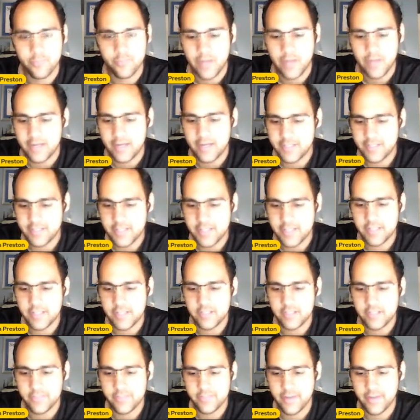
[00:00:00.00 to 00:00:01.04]
Had a
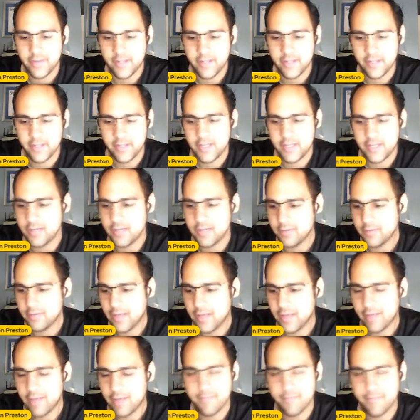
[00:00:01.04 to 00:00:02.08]
decent spell. He didn't
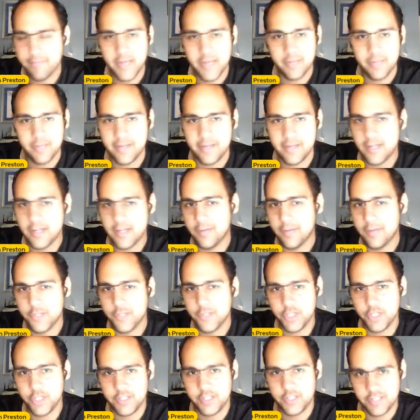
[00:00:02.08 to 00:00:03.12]
have many playing
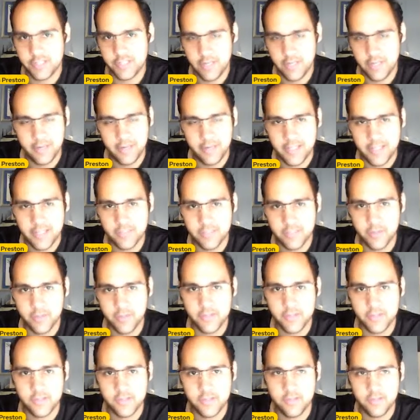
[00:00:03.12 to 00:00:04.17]
opportunities in MLS, but
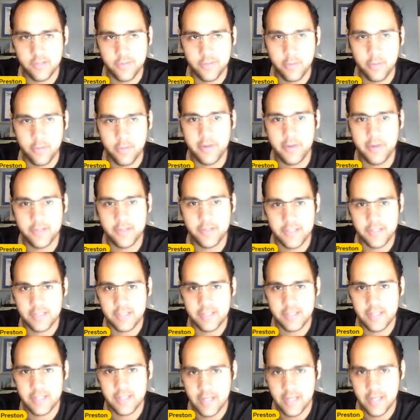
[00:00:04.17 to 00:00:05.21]
the few appearances that
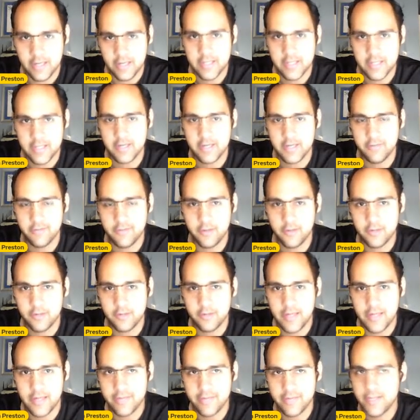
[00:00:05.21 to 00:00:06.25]
he did look
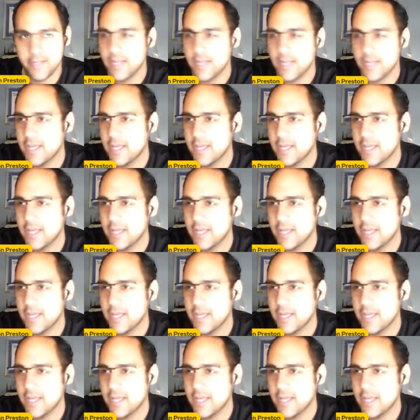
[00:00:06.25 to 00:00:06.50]
lively.